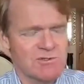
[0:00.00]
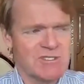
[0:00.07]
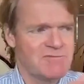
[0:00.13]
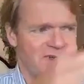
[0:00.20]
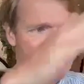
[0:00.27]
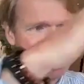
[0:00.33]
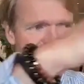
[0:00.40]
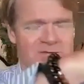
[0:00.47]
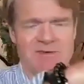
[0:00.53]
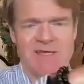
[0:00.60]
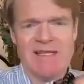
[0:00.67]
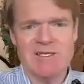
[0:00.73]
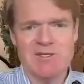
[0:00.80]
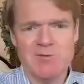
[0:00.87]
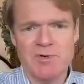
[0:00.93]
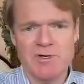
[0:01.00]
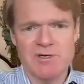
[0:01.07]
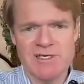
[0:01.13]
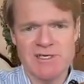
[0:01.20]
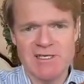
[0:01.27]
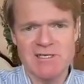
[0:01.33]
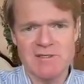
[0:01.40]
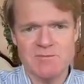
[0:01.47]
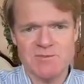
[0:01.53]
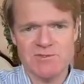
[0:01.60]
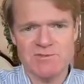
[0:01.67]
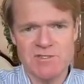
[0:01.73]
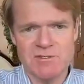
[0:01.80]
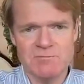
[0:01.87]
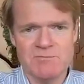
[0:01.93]
You've added value by an income
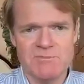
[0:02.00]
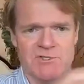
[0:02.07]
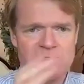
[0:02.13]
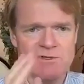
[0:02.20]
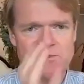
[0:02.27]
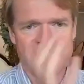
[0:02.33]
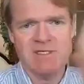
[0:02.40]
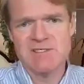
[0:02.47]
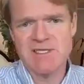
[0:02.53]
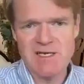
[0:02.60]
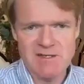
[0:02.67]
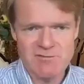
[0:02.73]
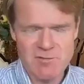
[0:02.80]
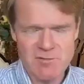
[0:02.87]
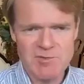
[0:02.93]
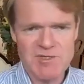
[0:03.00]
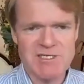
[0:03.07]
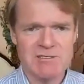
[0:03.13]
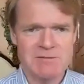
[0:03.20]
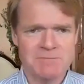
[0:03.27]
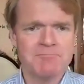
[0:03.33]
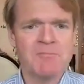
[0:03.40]
stream. You can then sell it for more money.